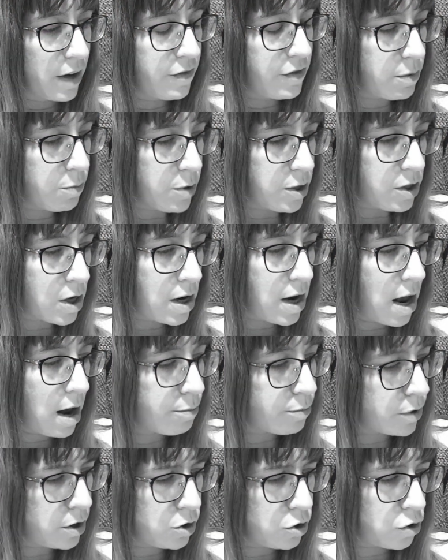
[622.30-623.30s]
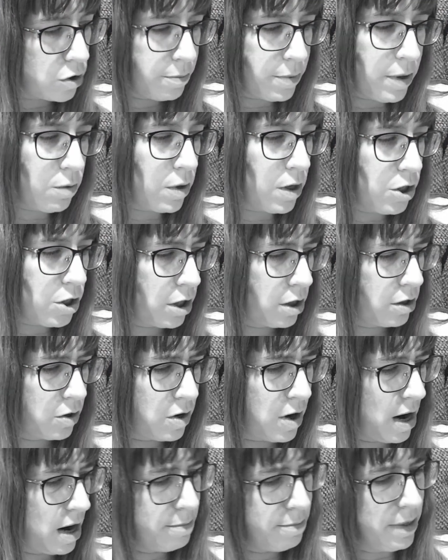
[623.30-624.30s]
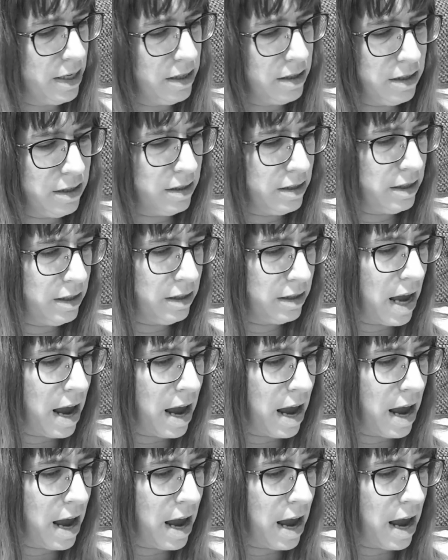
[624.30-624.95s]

if someone's on a heparin drip, you want to check their APTT